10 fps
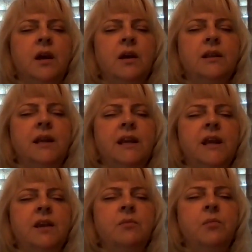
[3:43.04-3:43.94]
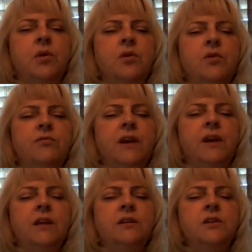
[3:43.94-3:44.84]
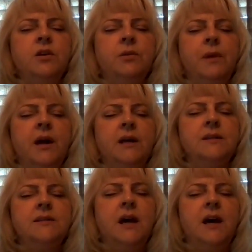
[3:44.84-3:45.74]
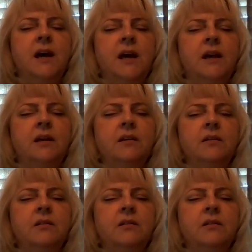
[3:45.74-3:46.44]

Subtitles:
letting it move into your mind's eye,